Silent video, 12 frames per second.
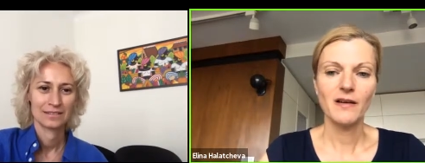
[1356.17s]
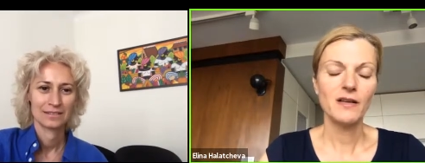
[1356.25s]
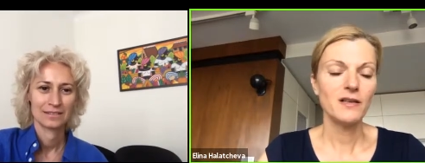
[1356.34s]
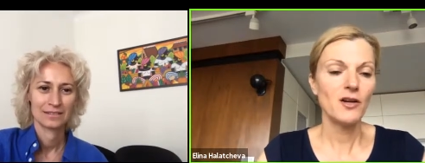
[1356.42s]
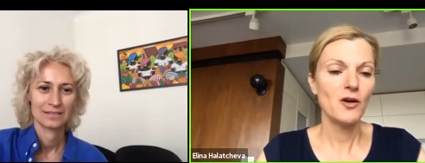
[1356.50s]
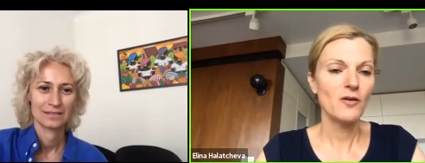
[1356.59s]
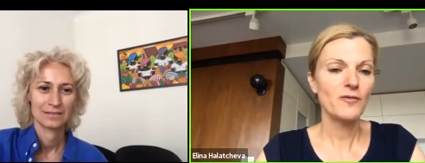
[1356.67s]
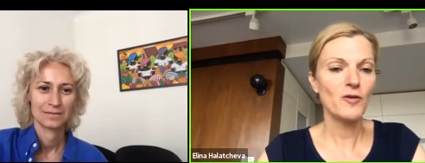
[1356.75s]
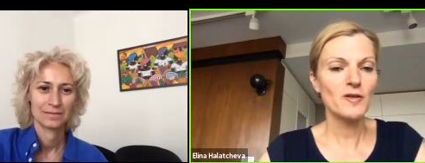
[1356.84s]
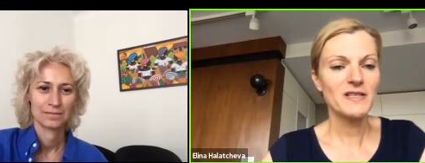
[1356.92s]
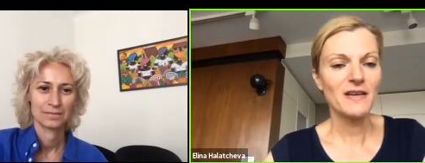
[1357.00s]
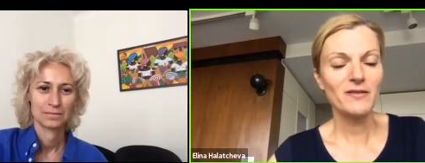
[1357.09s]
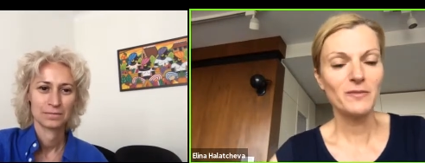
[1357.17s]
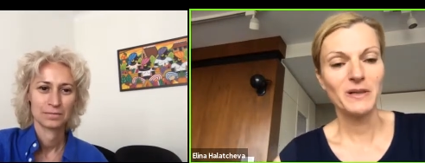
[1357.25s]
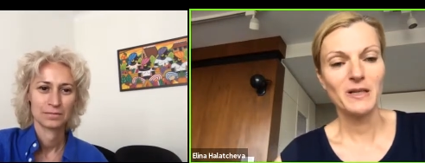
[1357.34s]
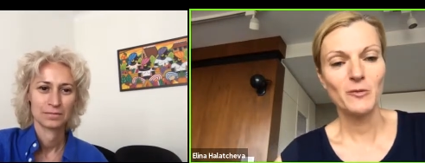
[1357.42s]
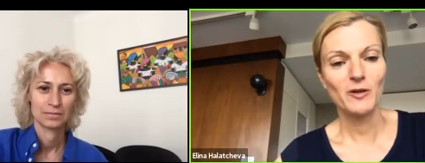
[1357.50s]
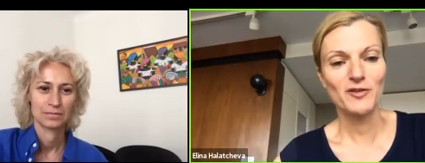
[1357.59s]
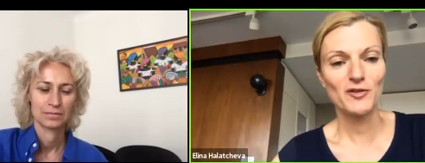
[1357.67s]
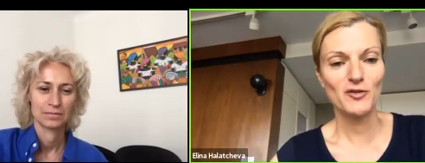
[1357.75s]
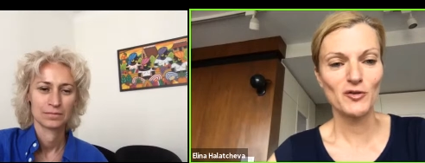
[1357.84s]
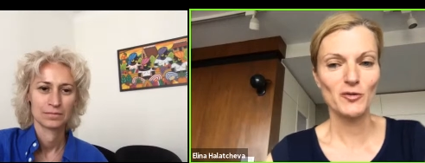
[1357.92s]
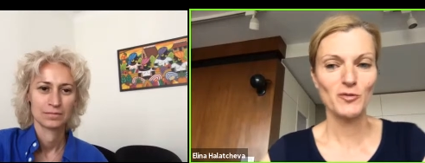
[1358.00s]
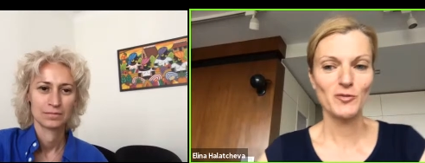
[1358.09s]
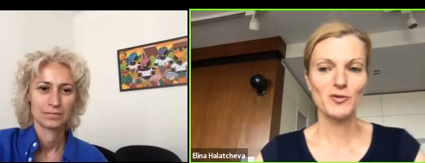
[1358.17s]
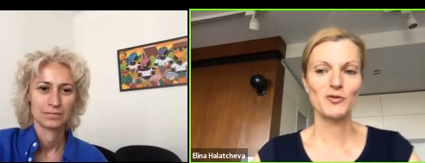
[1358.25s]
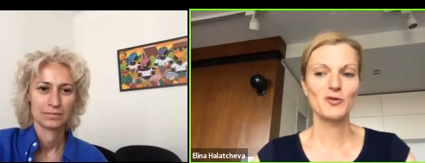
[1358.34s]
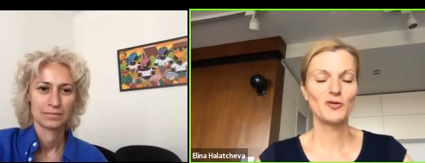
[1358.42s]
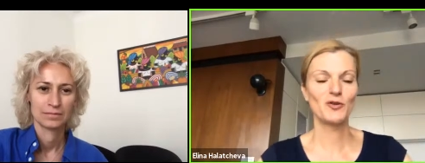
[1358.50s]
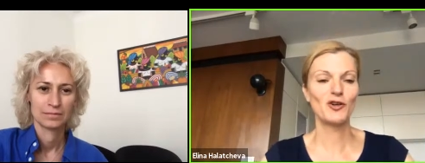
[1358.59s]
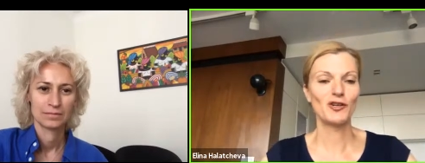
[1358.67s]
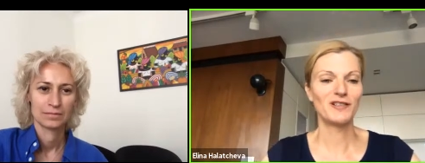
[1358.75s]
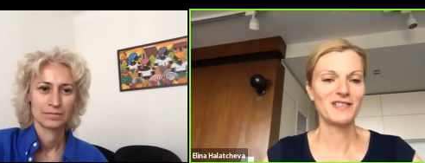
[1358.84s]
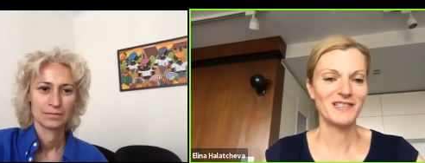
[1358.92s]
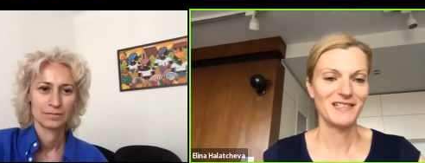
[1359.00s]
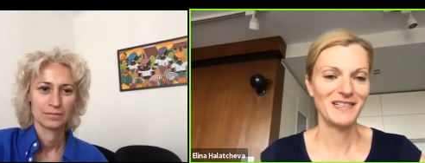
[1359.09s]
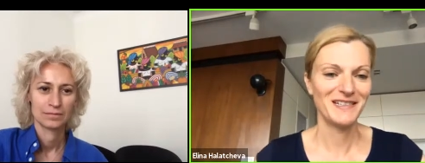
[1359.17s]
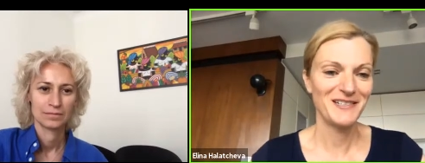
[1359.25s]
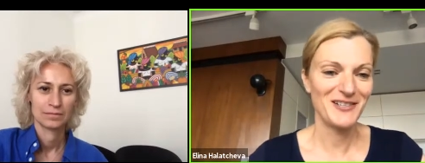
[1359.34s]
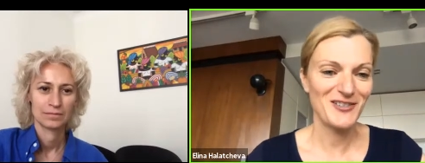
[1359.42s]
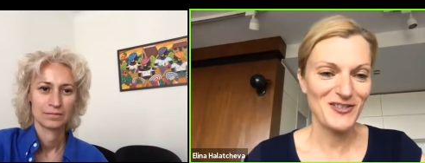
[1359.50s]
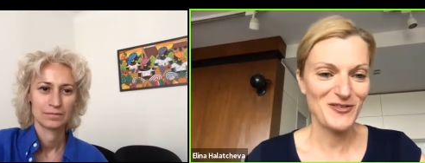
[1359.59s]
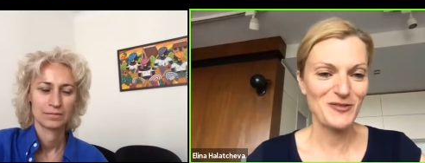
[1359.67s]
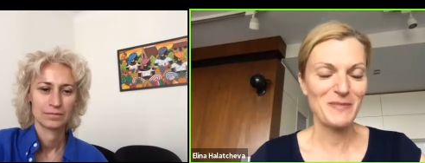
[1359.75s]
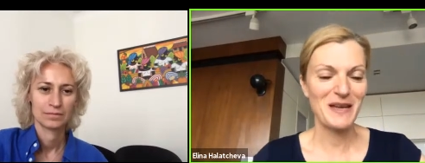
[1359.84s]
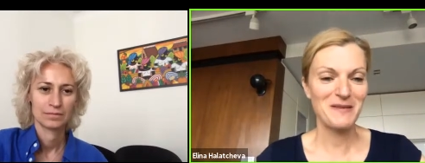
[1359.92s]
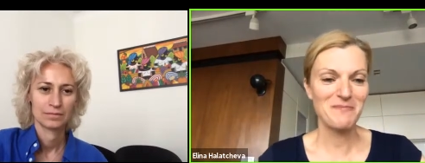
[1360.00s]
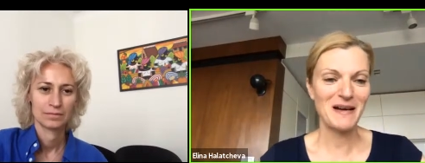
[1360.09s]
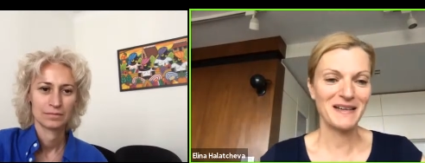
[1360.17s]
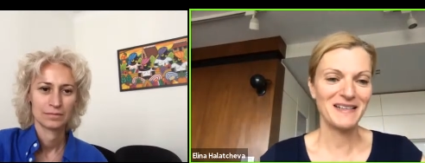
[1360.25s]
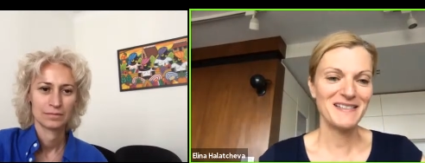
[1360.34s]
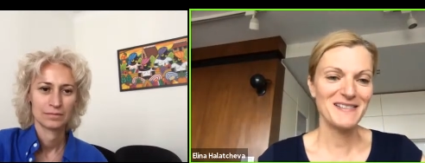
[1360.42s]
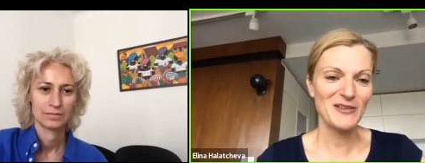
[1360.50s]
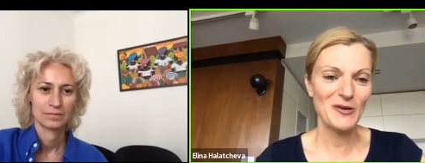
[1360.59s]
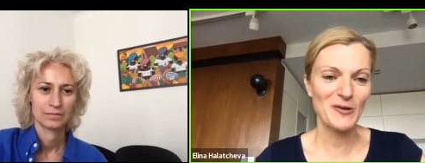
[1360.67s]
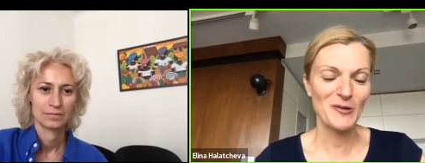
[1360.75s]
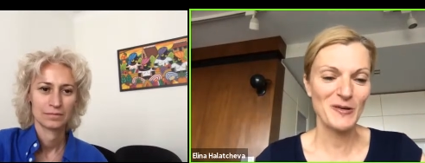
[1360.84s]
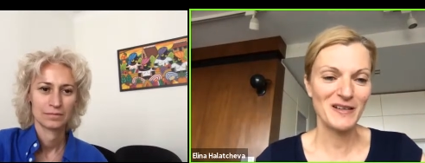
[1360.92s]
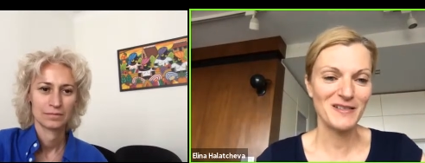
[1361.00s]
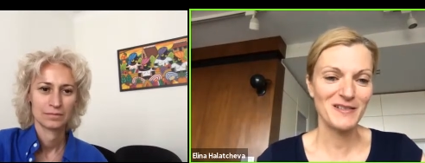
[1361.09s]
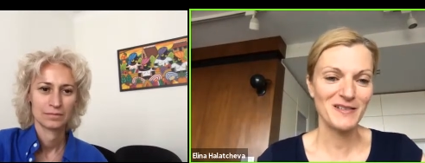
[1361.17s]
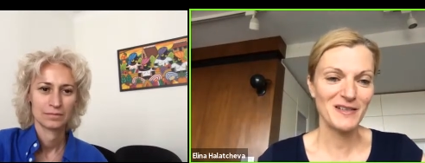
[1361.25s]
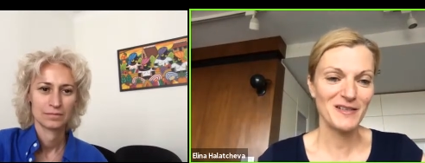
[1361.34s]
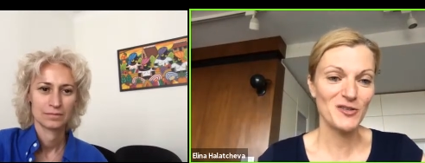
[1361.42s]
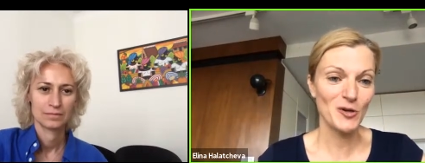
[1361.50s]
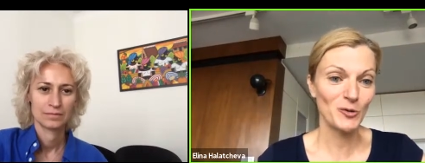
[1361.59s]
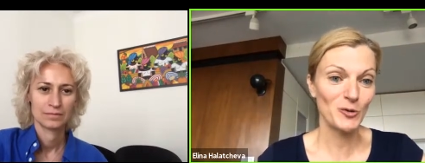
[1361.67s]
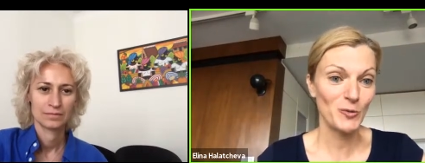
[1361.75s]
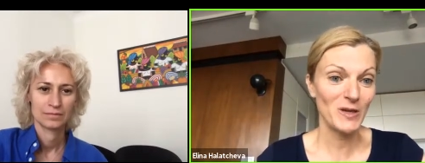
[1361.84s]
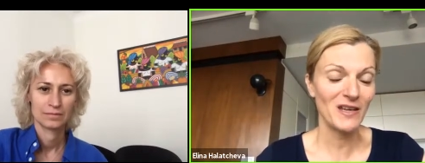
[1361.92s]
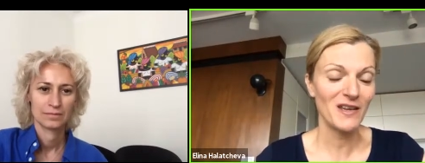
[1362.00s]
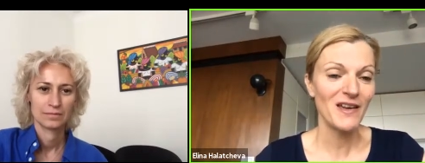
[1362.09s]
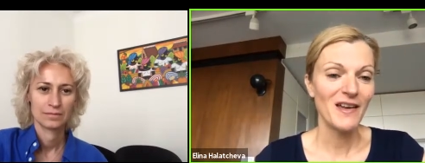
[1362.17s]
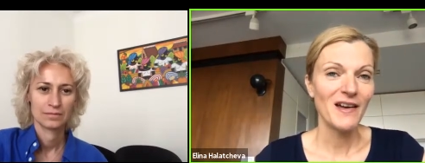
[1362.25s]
Speaker 1: you know of course everybody wants to to do good in addition to make money so and and so do we